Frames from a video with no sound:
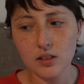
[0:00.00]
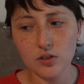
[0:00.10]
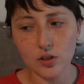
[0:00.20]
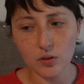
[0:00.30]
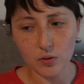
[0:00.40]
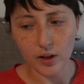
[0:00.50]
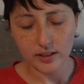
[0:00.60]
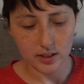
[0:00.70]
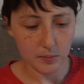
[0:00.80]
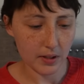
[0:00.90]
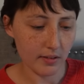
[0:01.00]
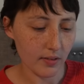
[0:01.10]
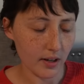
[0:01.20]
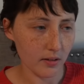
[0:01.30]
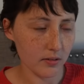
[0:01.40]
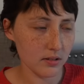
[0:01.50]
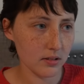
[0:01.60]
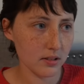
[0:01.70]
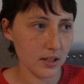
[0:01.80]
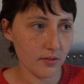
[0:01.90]
So last time when they found
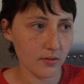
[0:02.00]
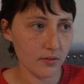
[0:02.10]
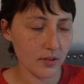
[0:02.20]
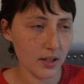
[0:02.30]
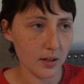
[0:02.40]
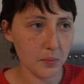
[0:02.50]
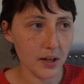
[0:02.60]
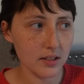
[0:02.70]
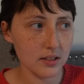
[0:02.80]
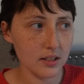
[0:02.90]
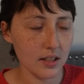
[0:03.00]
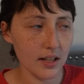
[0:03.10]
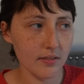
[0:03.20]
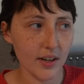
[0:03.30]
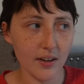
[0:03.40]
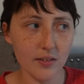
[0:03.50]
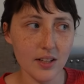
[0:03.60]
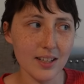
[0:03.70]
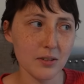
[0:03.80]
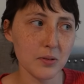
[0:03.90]
stuff in the breast, they found
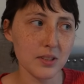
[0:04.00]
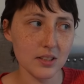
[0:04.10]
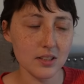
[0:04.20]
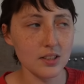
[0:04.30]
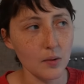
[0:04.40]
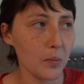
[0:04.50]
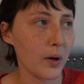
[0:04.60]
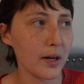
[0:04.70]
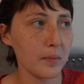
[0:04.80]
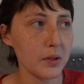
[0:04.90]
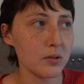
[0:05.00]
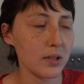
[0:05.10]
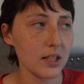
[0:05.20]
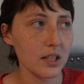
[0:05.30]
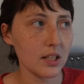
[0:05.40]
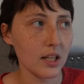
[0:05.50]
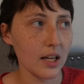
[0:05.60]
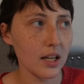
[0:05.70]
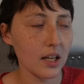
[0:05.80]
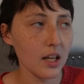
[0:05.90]
that it was somewhere between
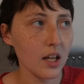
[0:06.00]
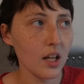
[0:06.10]
like